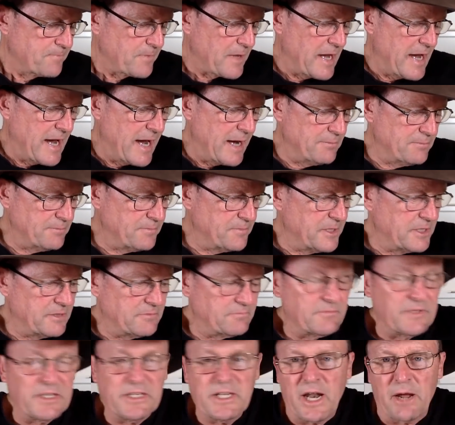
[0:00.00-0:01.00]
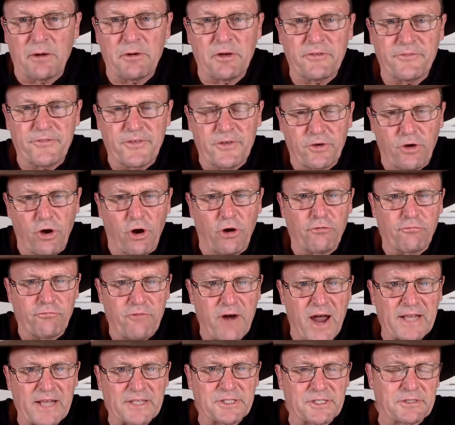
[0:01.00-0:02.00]
Um, but you know, if you've got
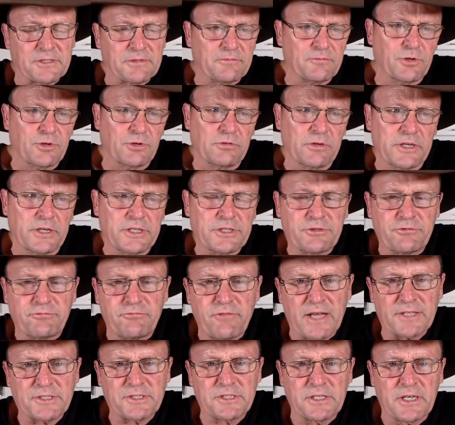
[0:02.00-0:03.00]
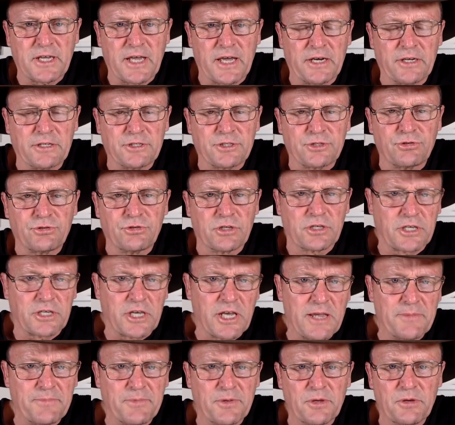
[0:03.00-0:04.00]
ruts, well, at least ruts are going to sort of
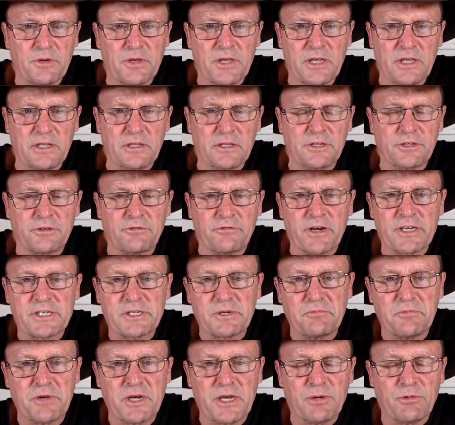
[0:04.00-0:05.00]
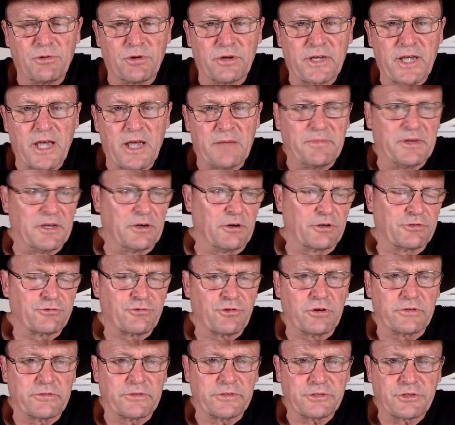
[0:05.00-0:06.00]
keep you in the direction where you want to go. Be like
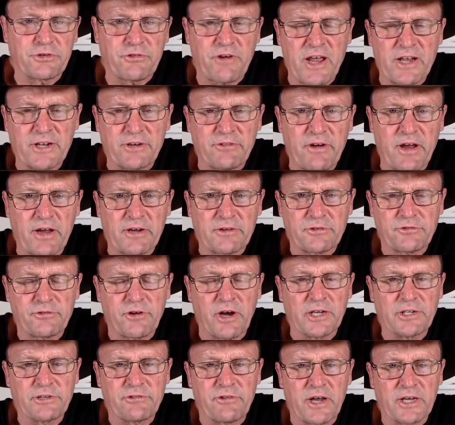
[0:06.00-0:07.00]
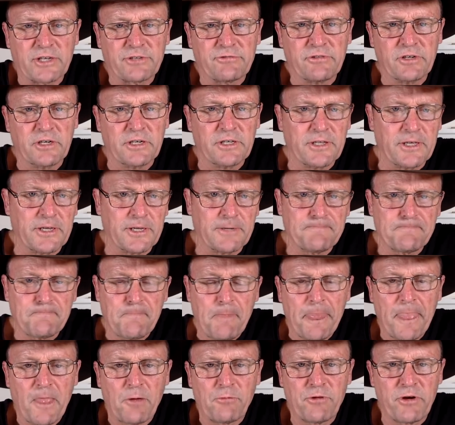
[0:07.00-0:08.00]
driving on train track, train tracks. Really, there,
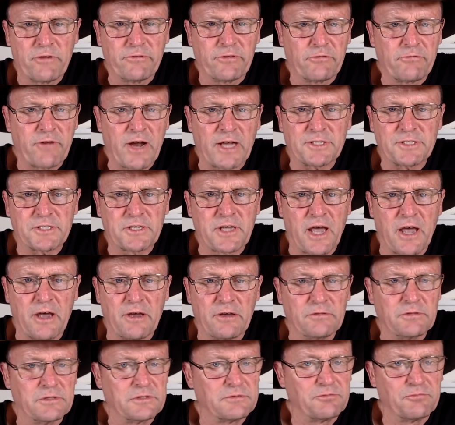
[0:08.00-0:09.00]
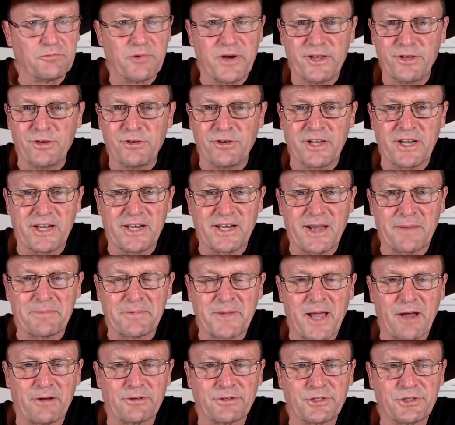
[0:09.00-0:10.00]
wherever the ruts go is where you're going to end up
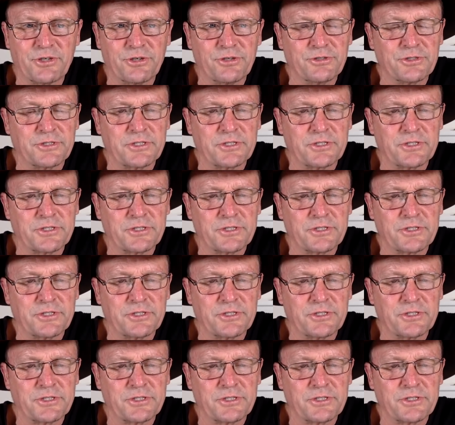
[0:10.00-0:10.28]
going to.